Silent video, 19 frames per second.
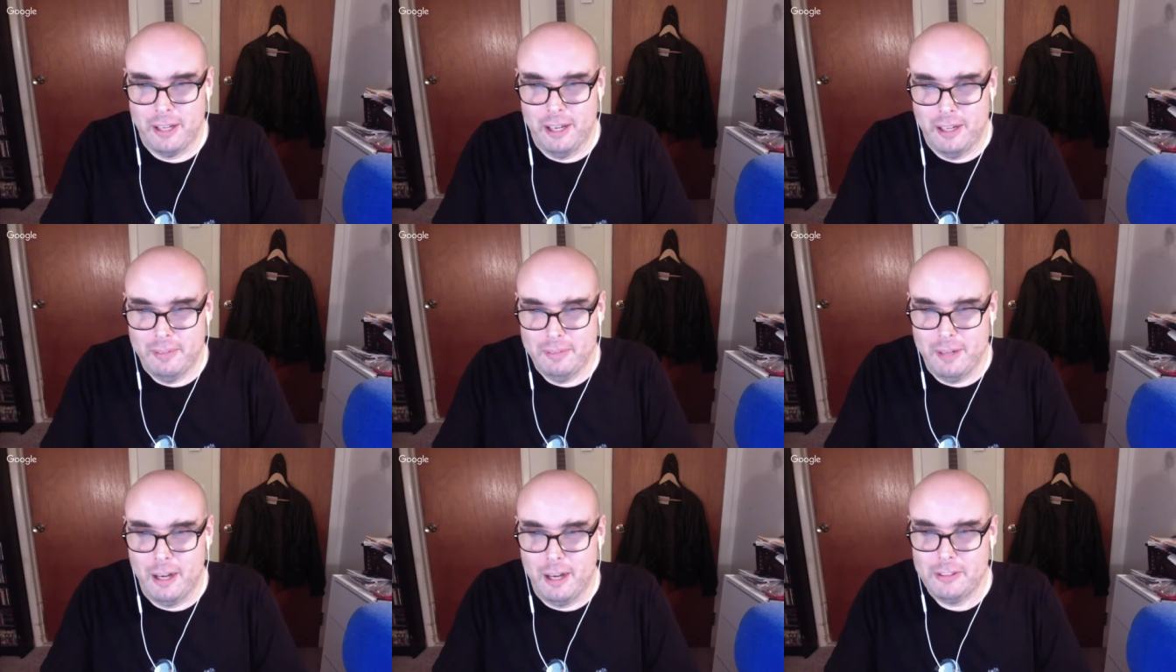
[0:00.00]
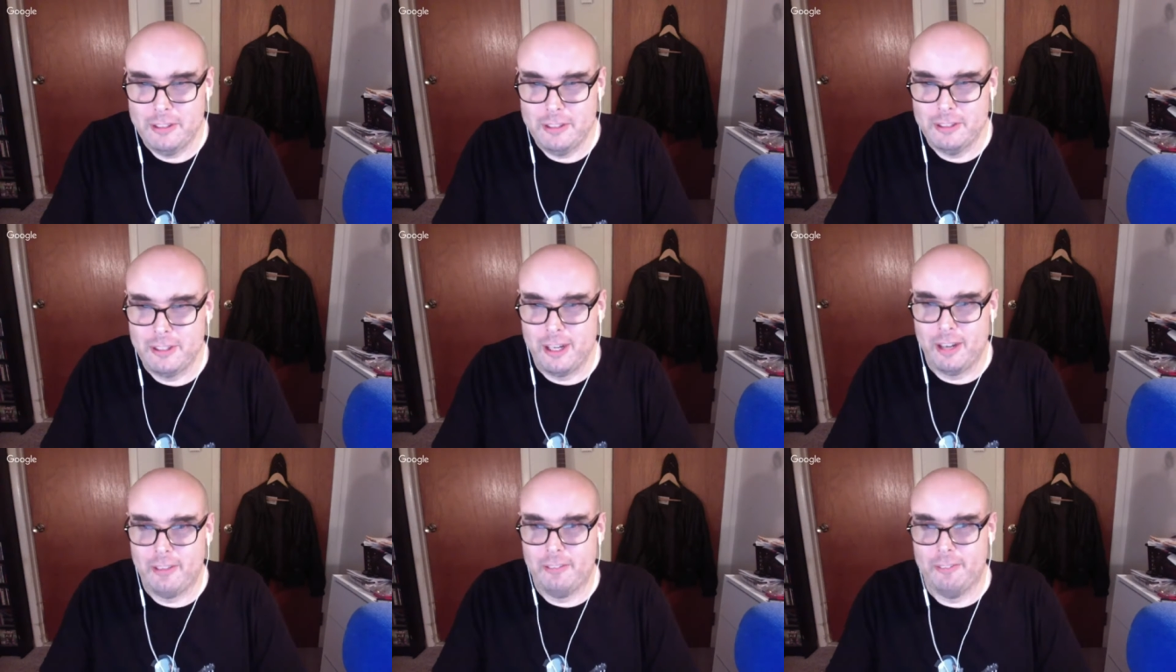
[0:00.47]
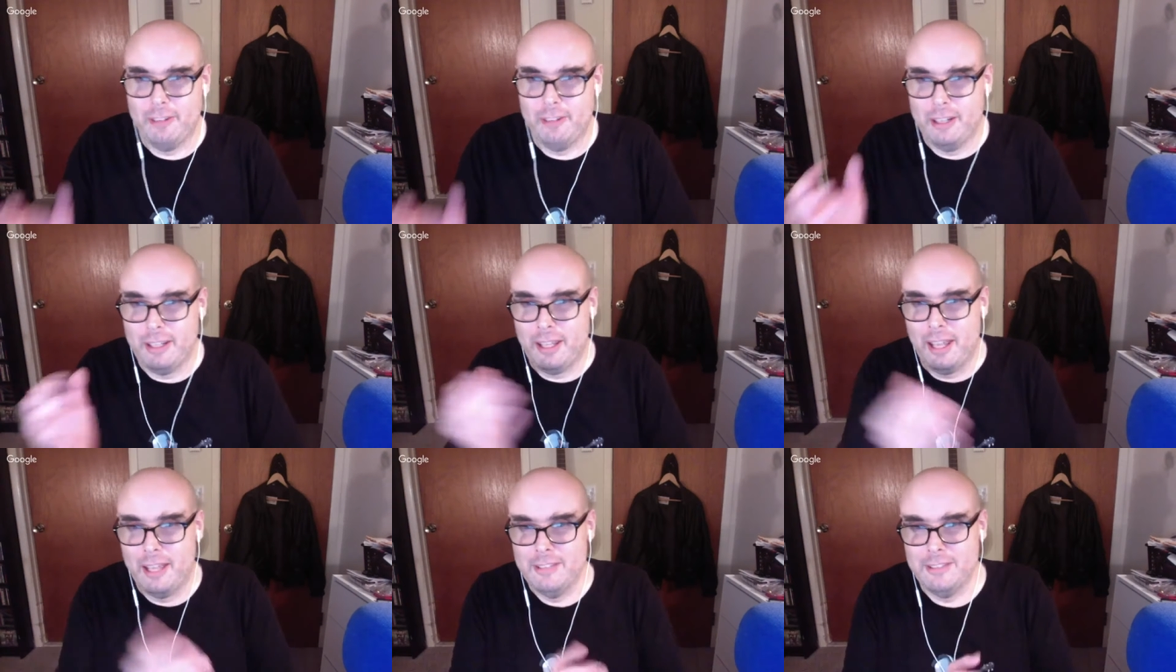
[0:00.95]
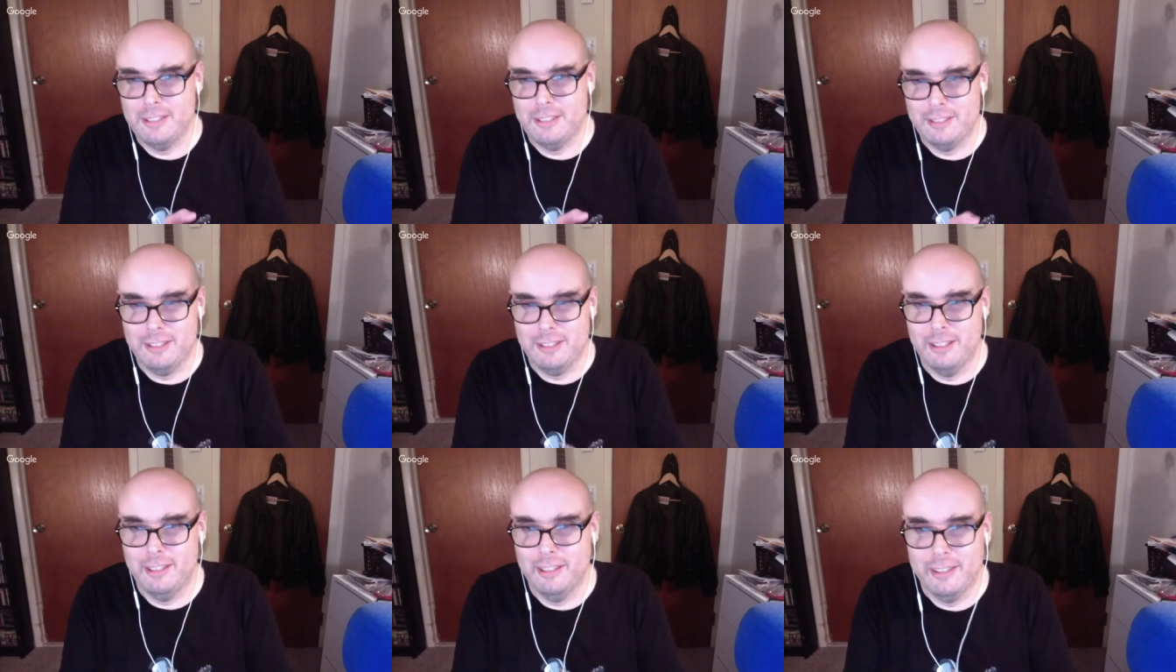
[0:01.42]
On to track 3, Kansas
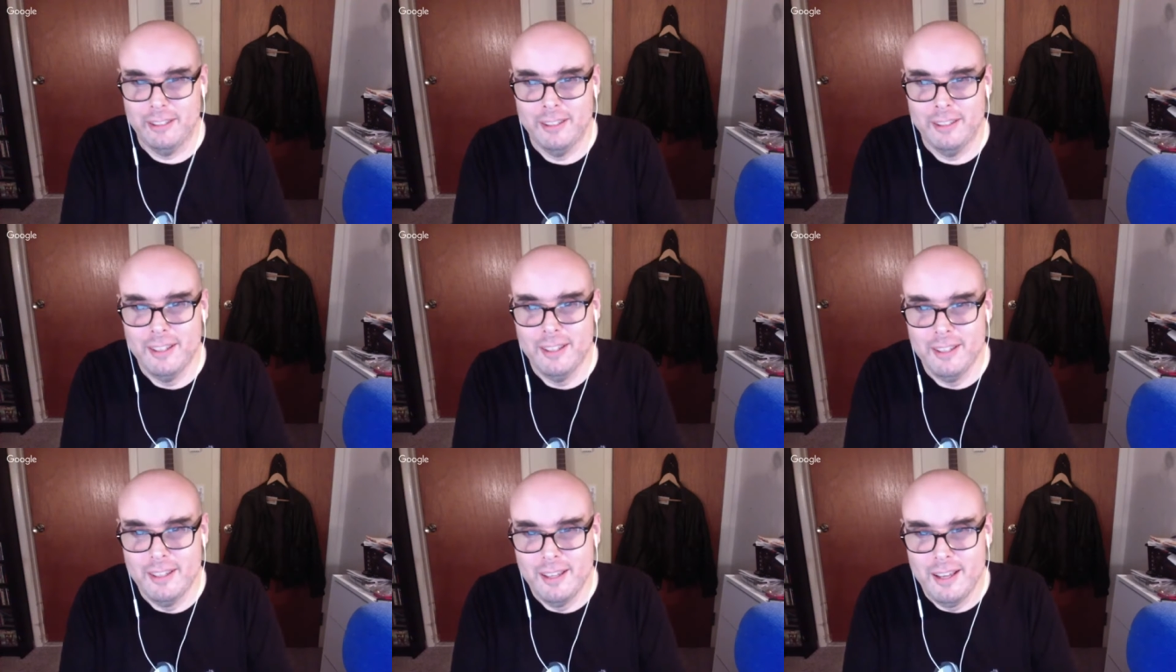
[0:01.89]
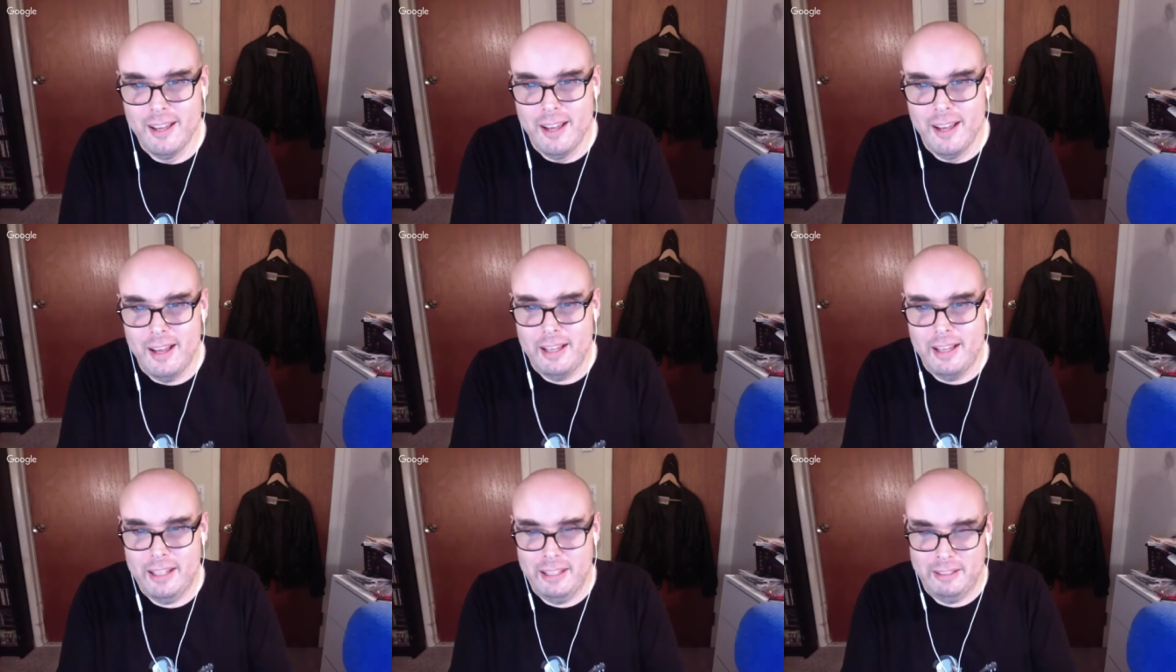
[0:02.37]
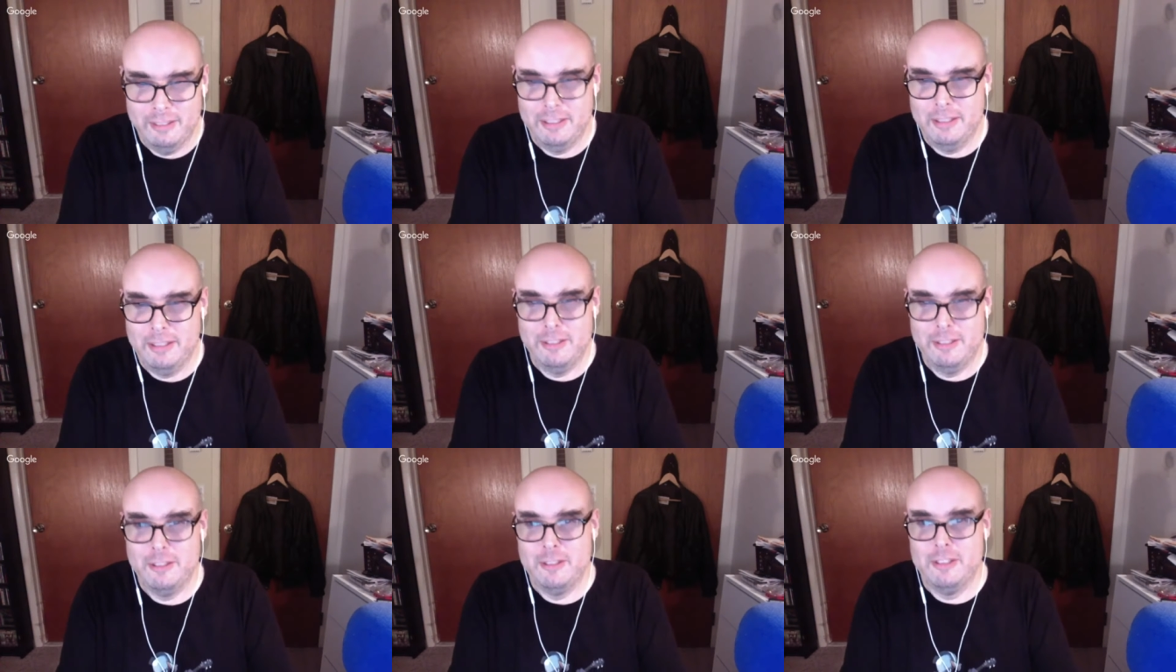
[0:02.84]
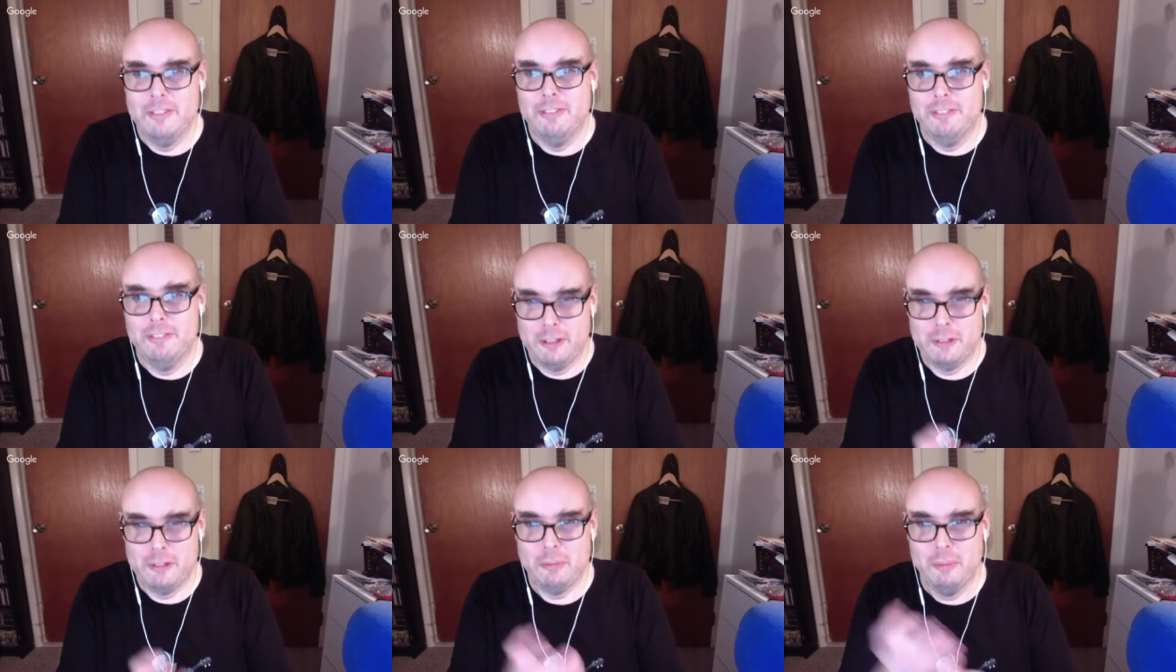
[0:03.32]
City. This is the
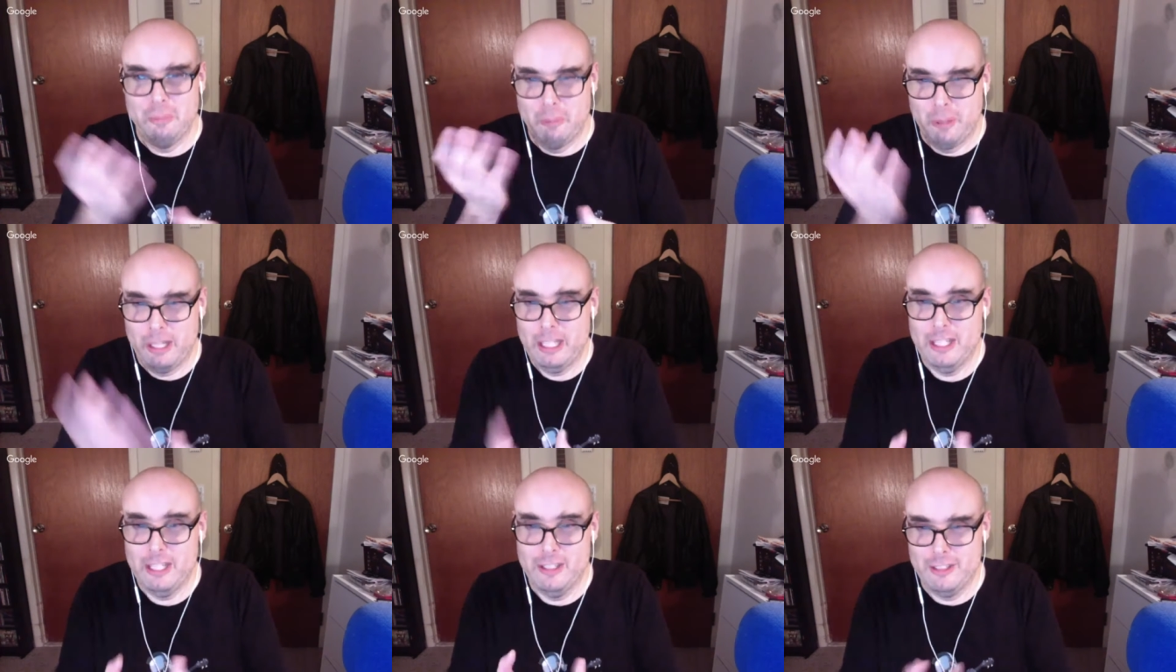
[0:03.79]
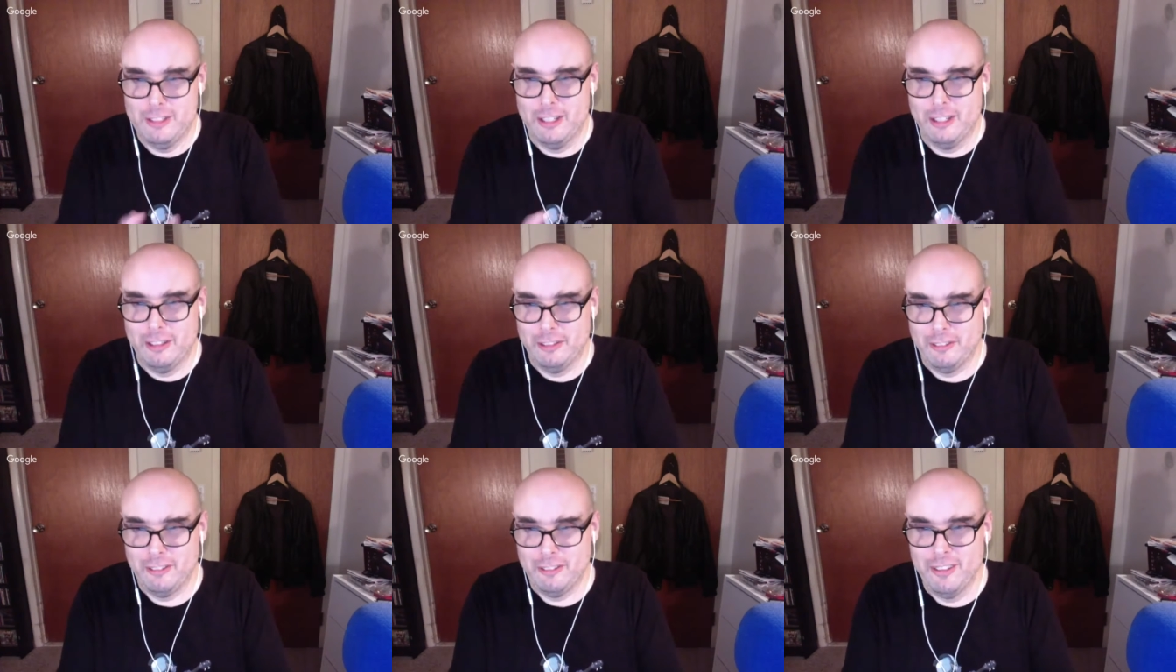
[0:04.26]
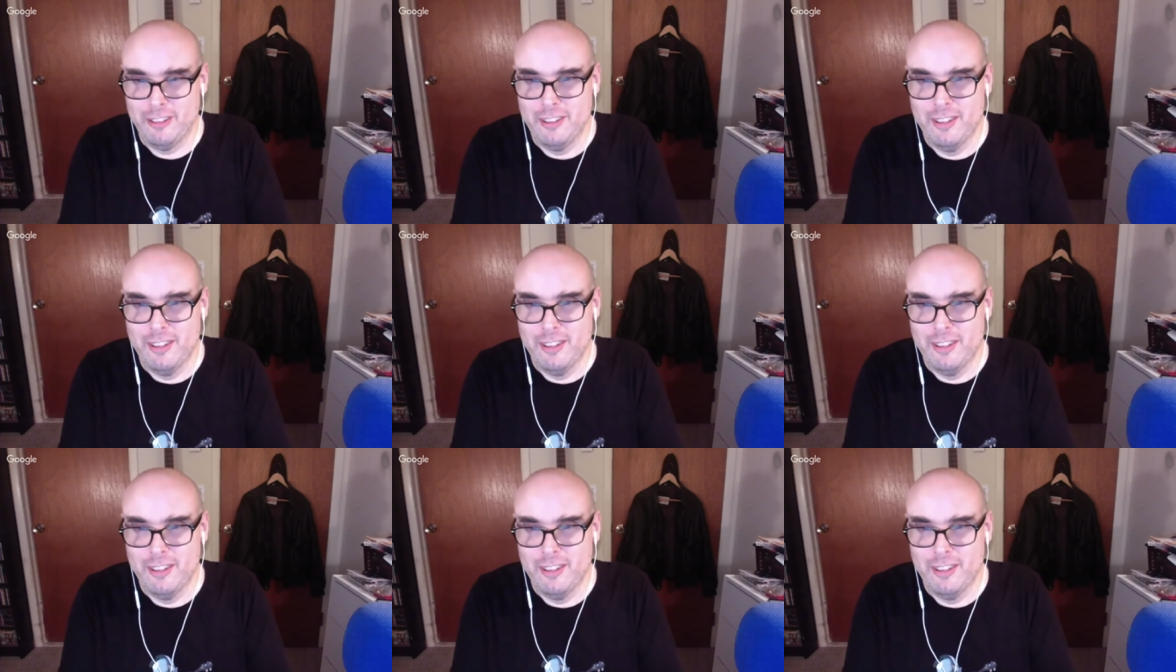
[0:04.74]
first one where he sings.